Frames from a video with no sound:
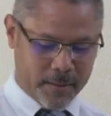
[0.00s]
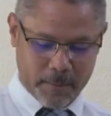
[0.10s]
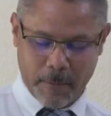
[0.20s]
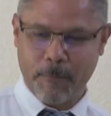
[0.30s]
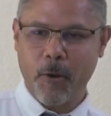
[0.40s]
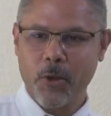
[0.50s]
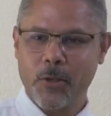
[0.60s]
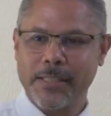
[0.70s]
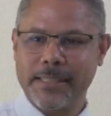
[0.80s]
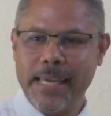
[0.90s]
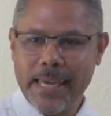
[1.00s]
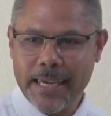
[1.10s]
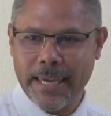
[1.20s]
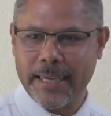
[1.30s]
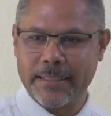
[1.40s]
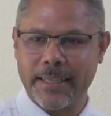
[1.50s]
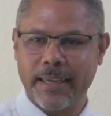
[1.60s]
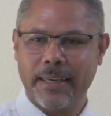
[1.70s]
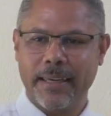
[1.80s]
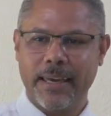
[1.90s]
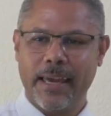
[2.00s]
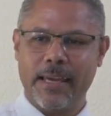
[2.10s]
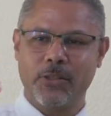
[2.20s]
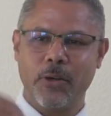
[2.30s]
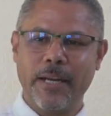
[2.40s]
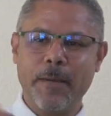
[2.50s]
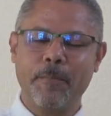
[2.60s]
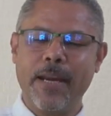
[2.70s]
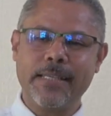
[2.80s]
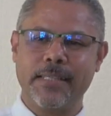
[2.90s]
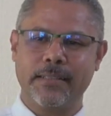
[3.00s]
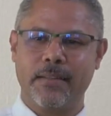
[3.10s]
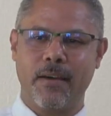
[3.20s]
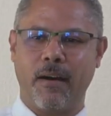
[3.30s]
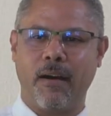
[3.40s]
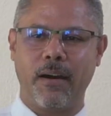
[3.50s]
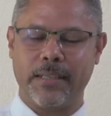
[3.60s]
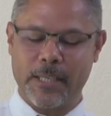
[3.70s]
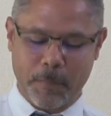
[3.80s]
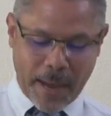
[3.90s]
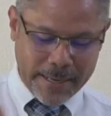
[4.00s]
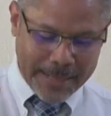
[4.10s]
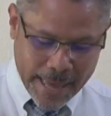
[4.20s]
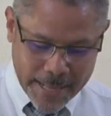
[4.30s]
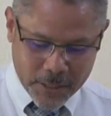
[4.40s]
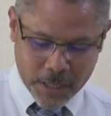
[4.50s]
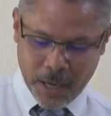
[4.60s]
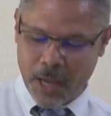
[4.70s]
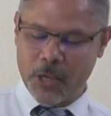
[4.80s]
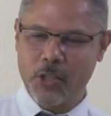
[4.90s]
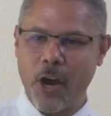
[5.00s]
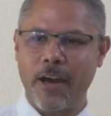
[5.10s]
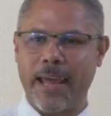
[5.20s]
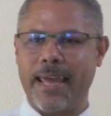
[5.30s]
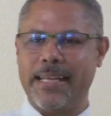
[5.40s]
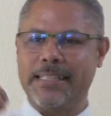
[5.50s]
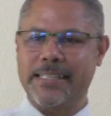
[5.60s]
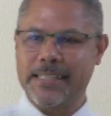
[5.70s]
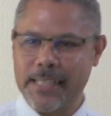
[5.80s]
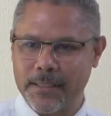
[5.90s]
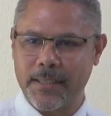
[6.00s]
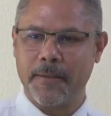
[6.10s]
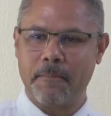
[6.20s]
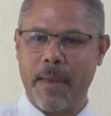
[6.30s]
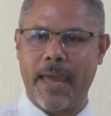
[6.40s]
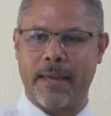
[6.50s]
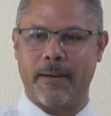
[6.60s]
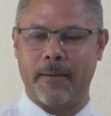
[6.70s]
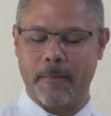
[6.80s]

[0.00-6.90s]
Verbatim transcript: Before you see it, it's already present in the heart. He's by nature not an insistent man.